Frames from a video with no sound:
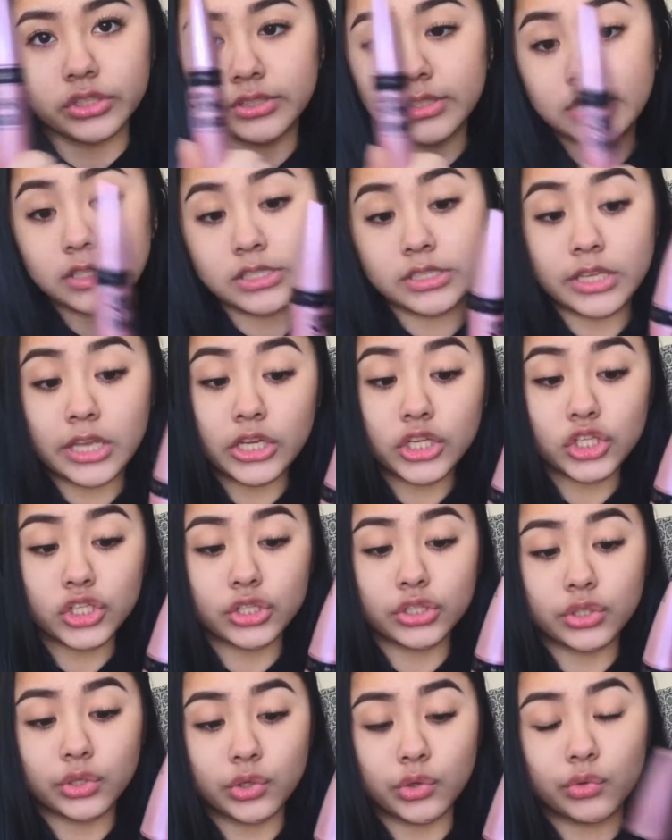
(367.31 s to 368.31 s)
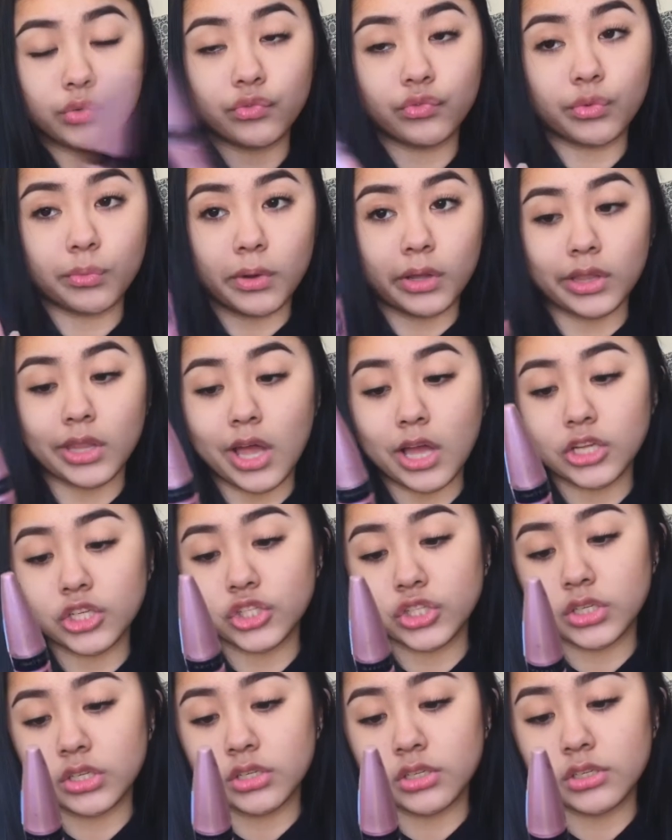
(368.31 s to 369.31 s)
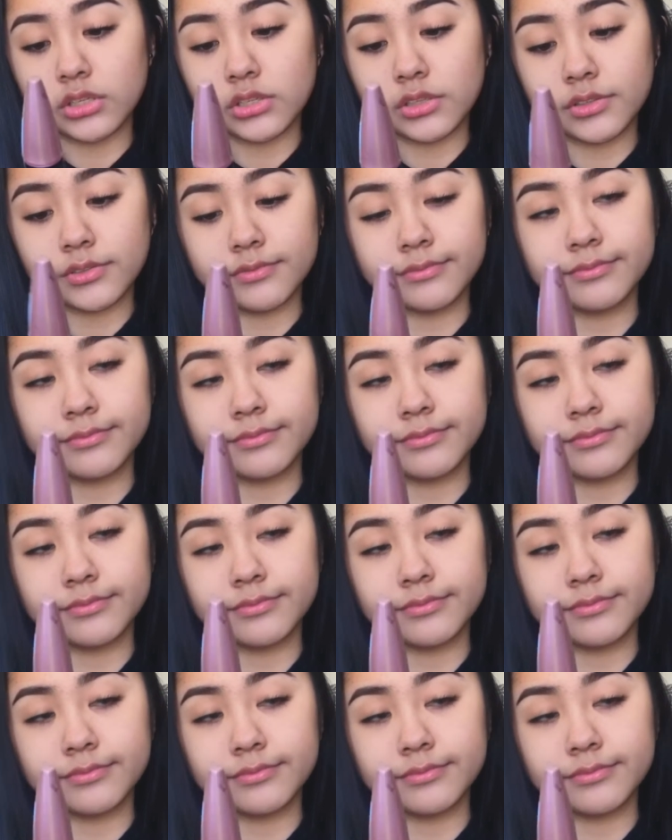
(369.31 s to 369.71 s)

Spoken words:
Sensational for my lashes.